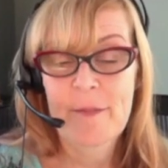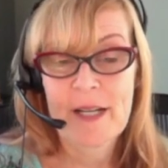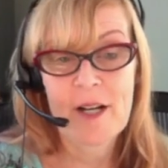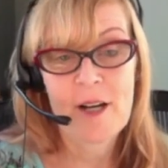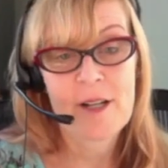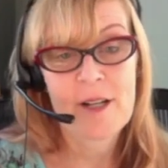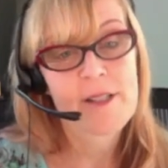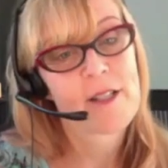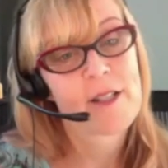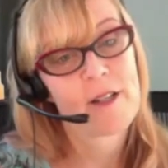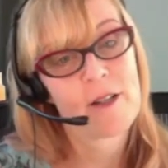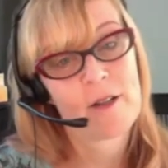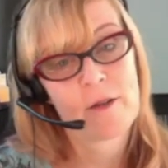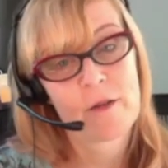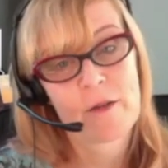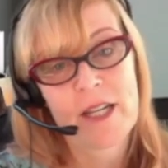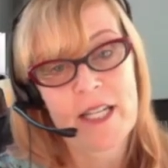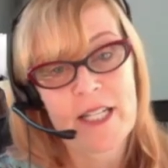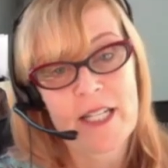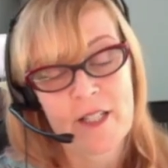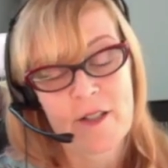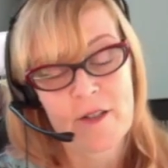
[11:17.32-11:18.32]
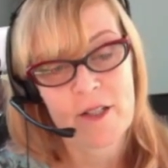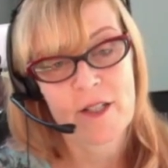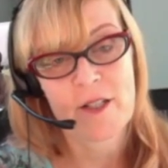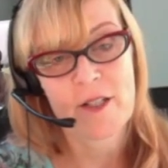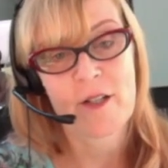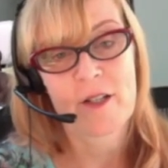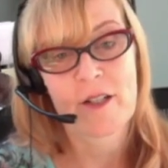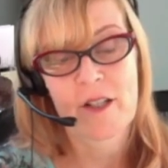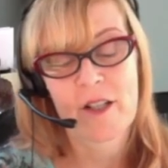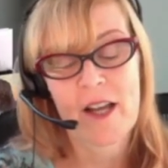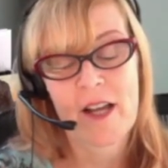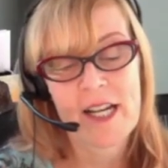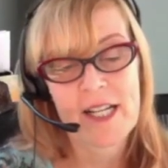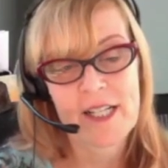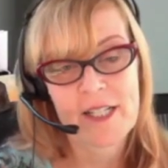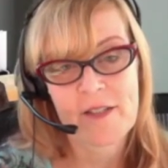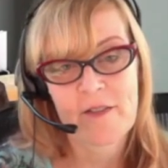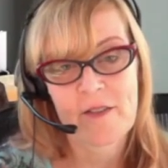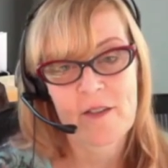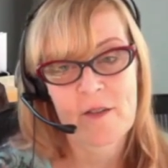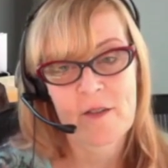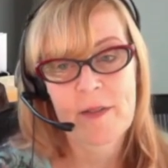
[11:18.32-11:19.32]
And also thank you to your
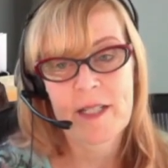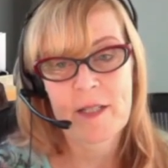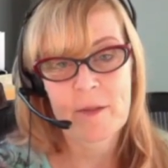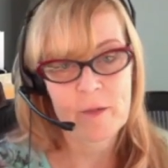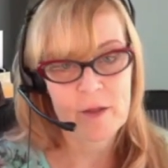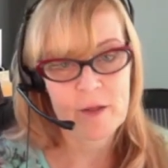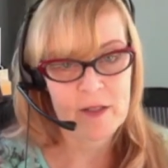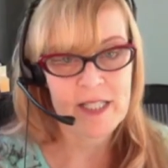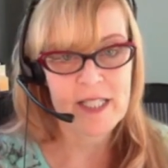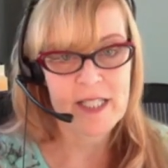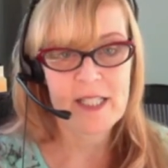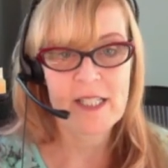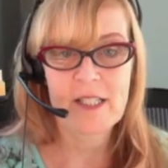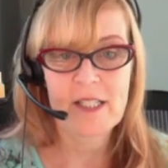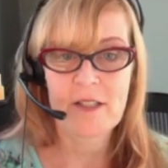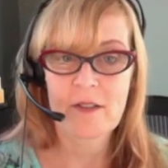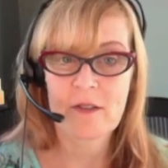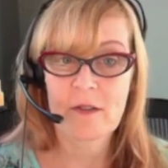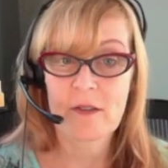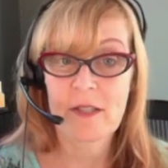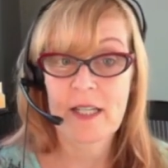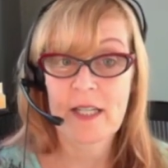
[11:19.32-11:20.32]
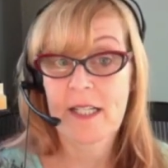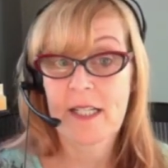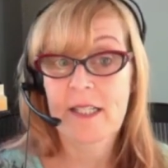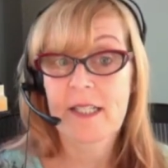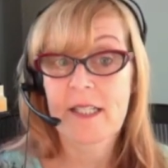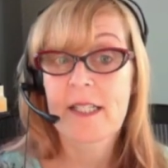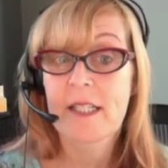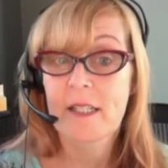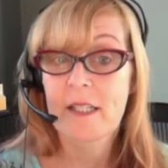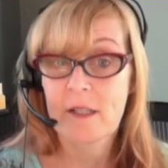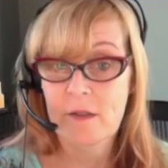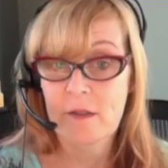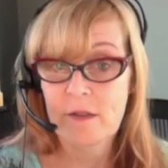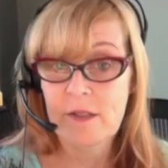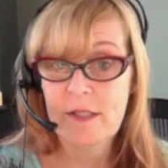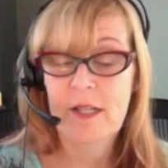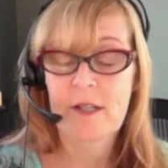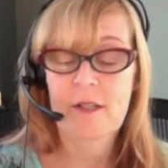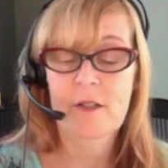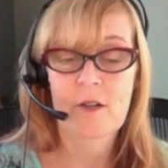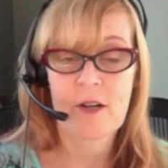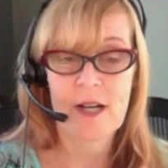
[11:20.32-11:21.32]
clients for being willing to let us
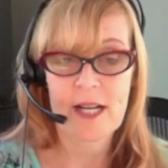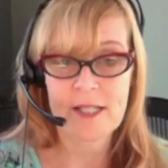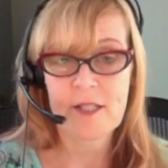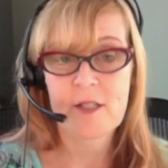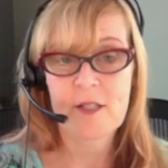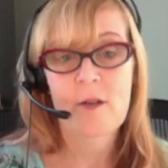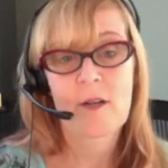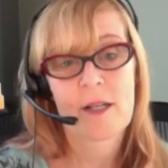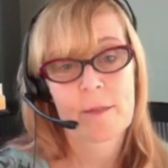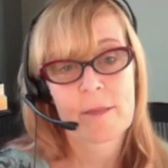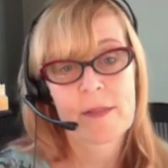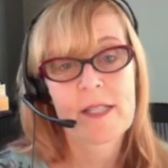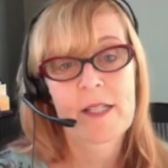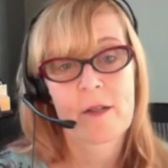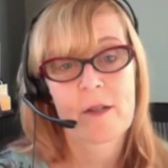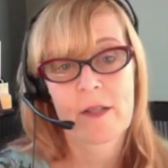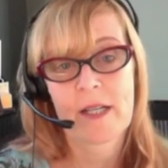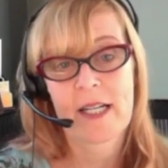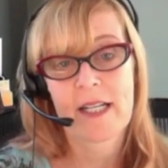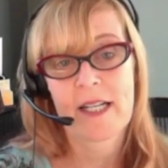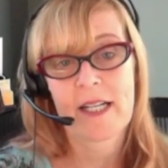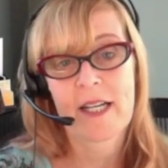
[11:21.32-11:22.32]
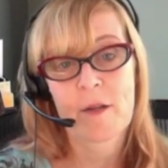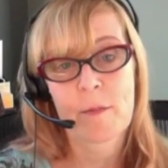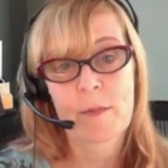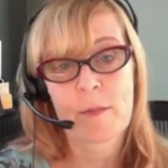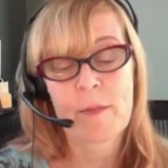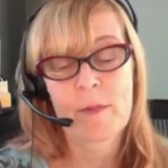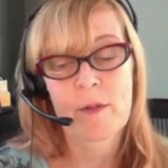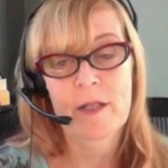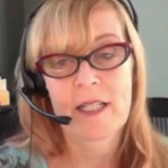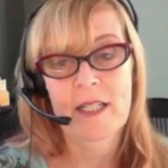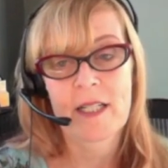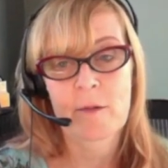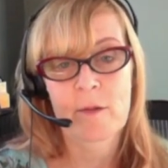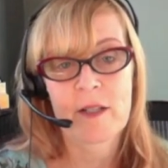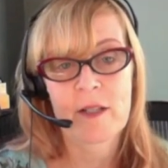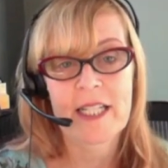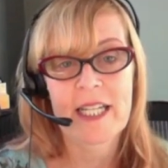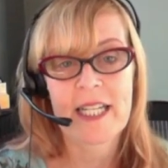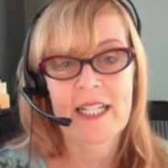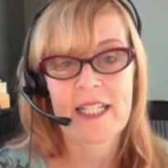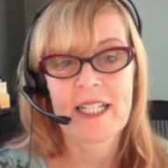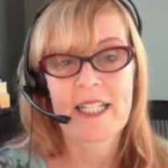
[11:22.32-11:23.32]
use their transcripts so that other people can
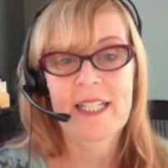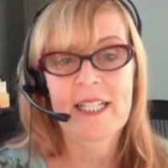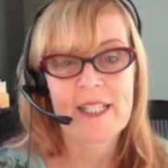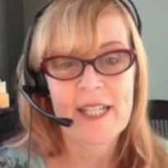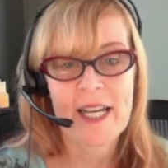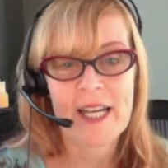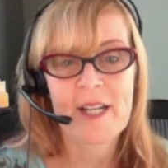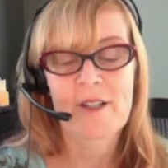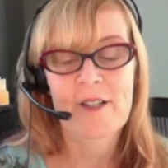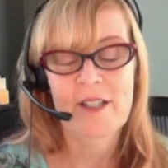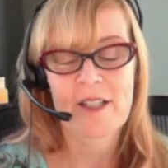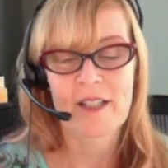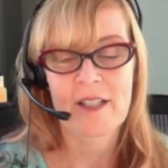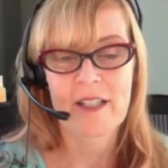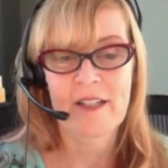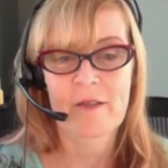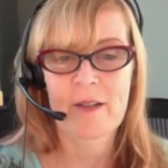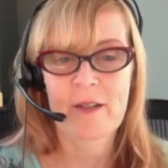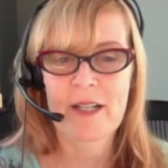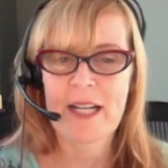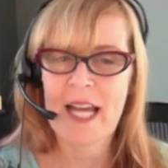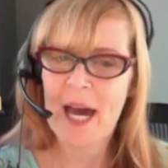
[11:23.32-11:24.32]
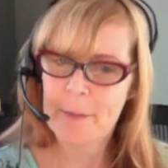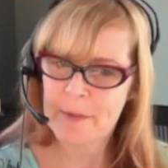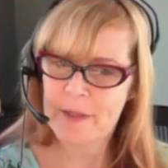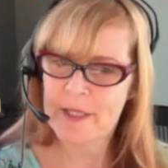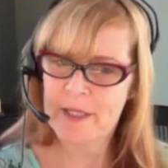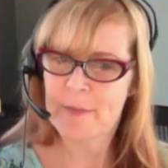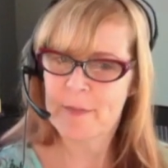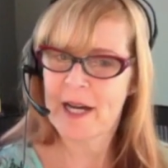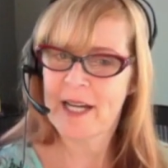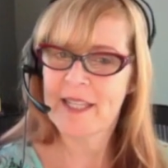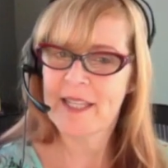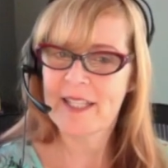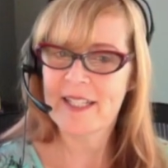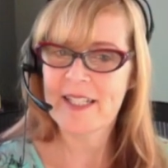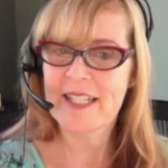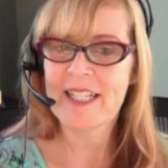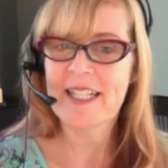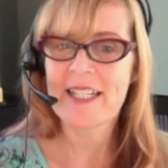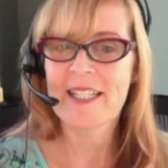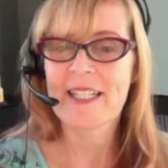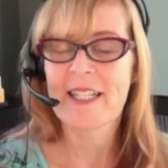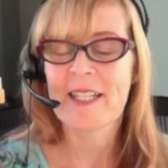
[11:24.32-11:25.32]
really get an insider's look of what happens behind
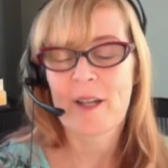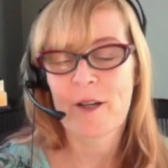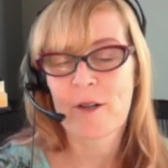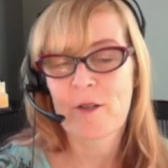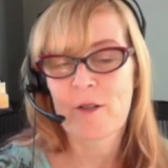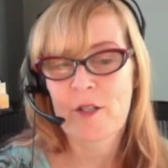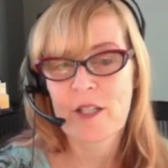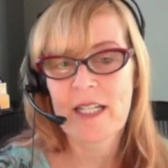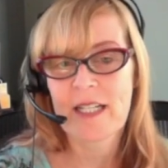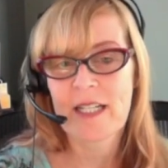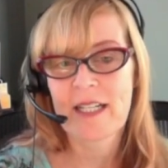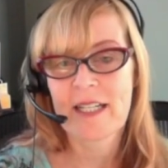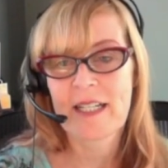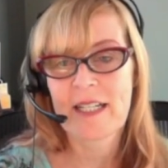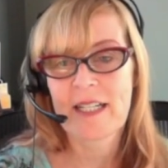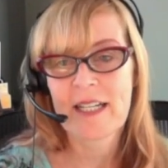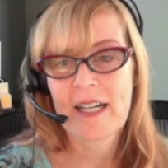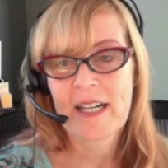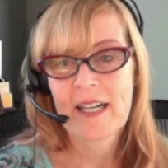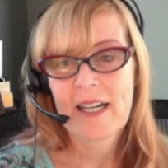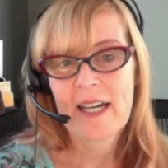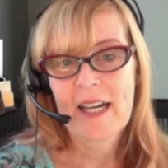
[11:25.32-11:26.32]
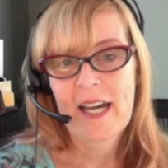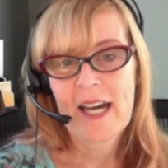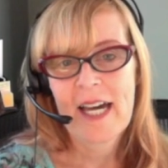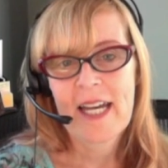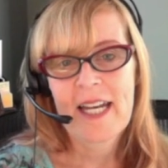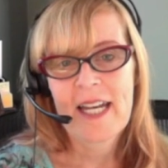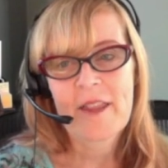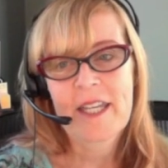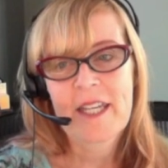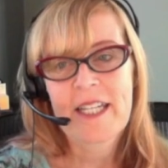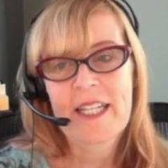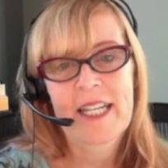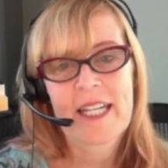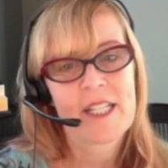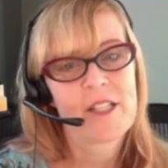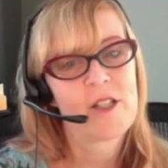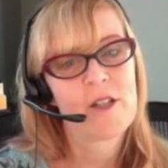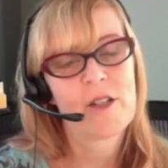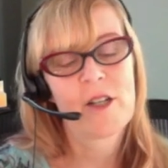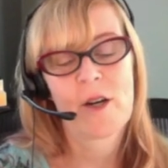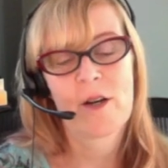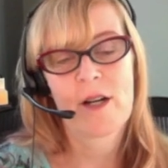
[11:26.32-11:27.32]
the scenes in coaching. And I think,
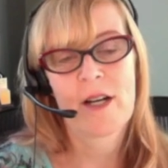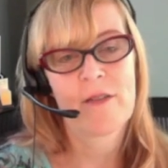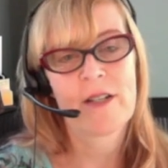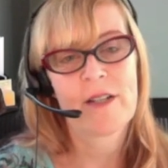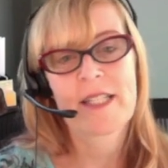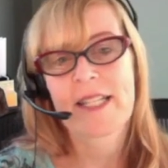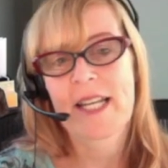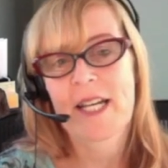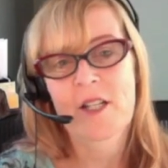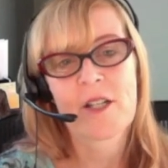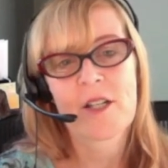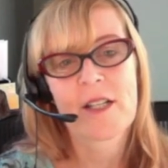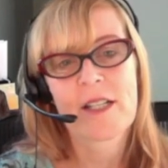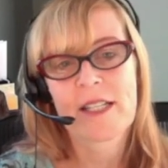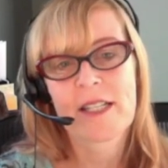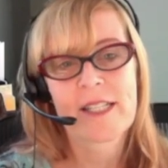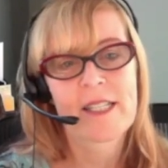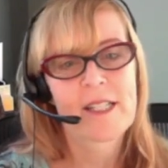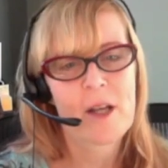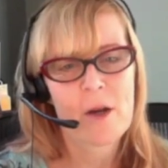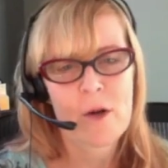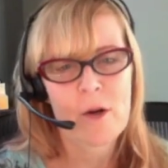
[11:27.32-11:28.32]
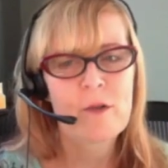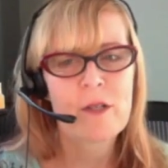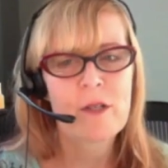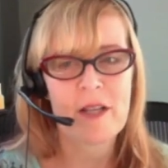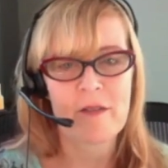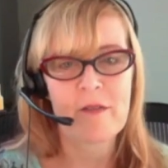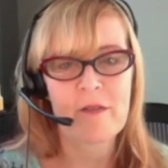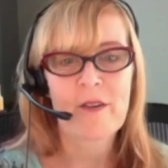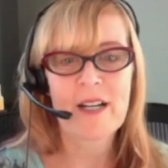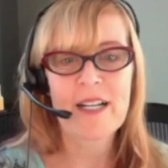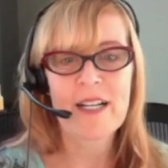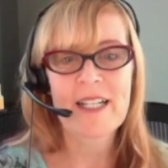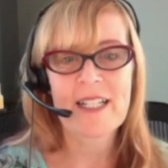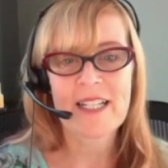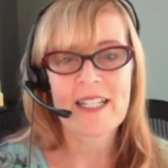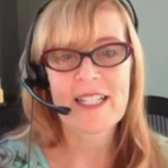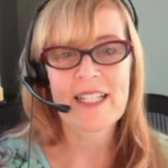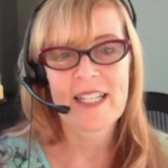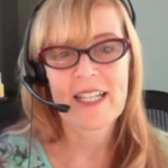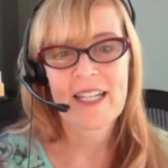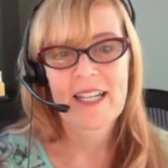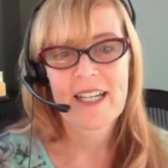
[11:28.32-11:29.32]
as you know, every session's so
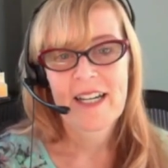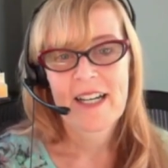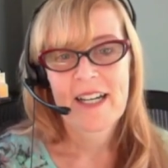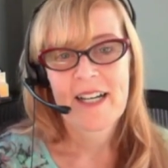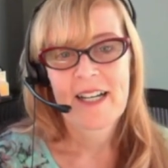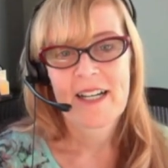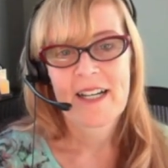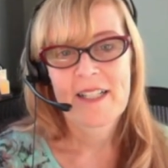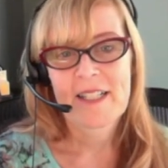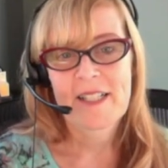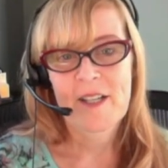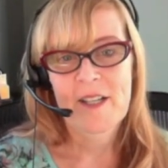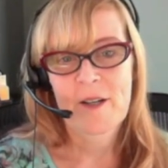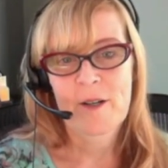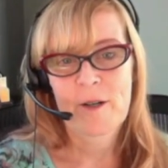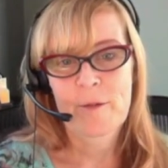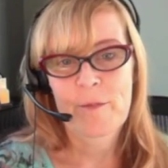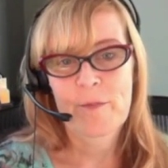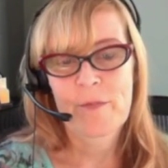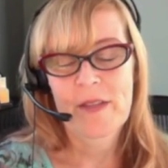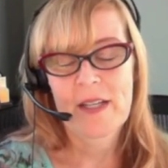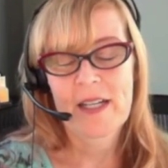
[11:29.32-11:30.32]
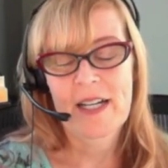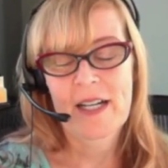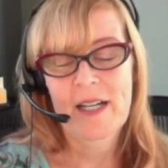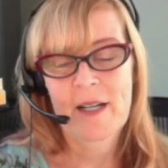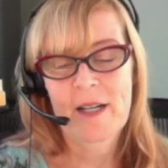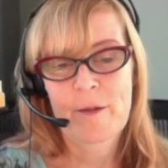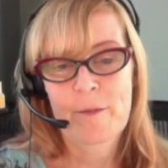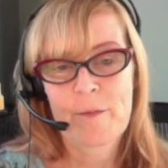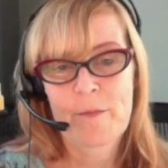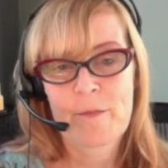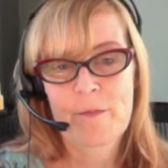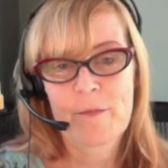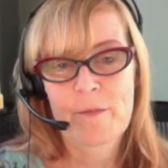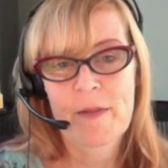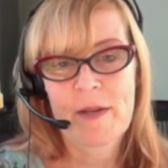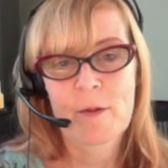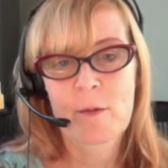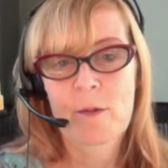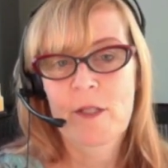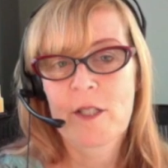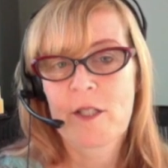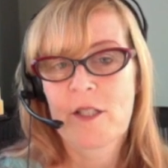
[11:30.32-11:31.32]
different. So
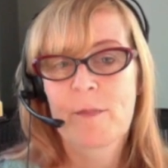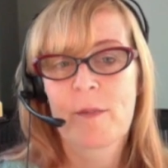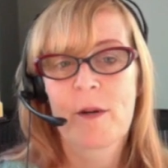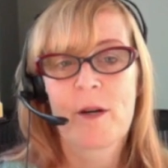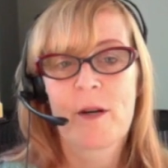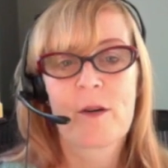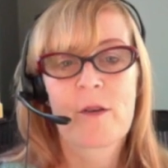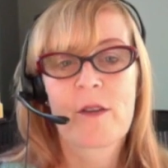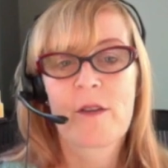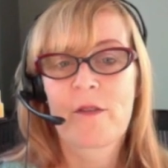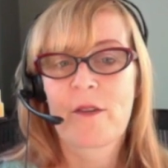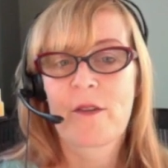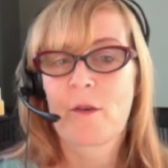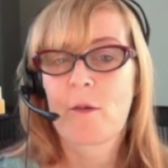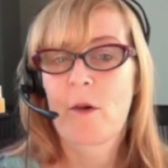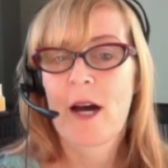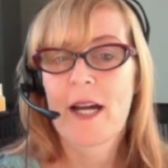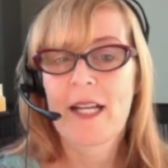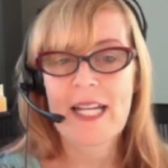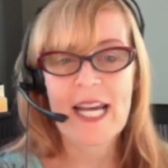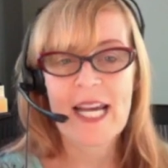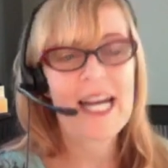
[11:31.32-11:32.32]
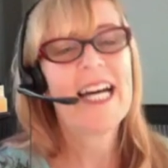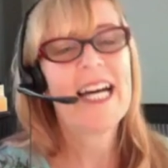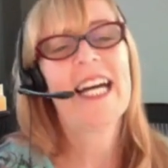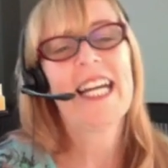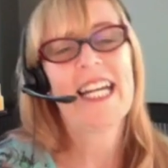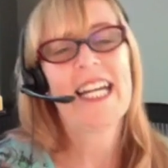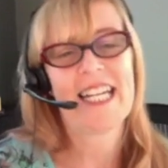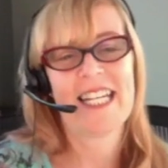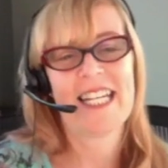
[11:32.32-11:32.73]
maybe we'll use both if you want.